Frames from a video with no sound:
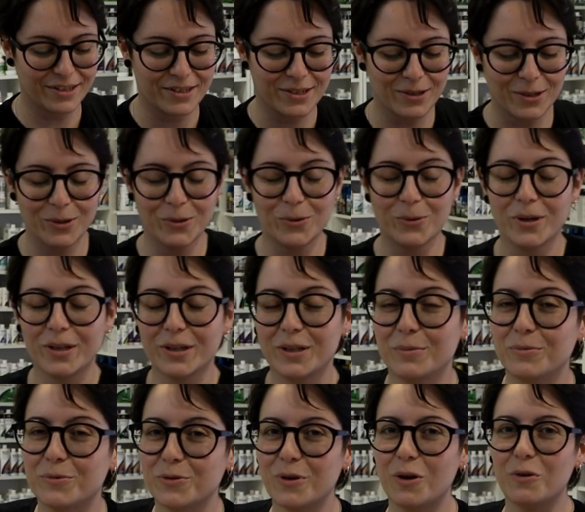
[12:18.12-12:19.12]
so
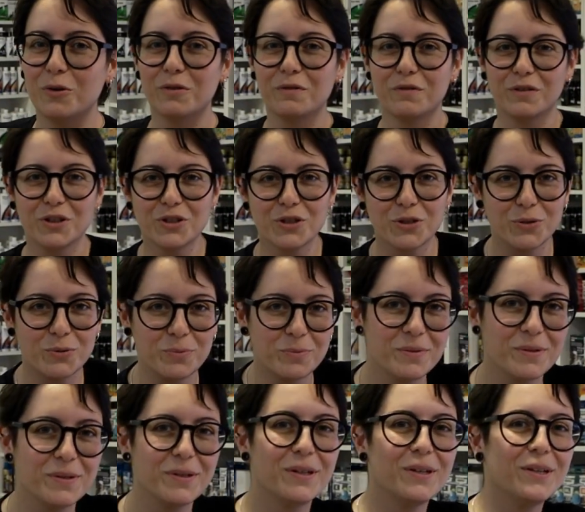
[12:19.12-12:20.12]
welcome to our fish
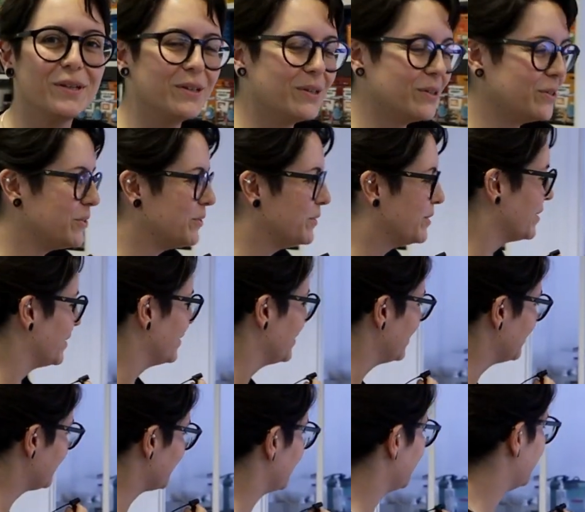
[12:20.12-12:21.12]
room. You can
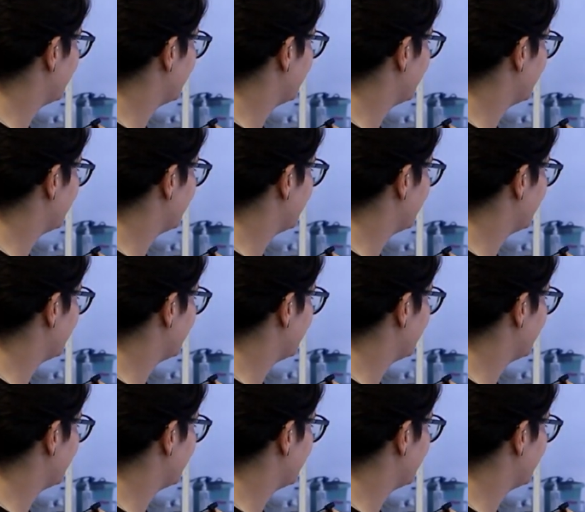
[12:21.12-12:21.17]
enter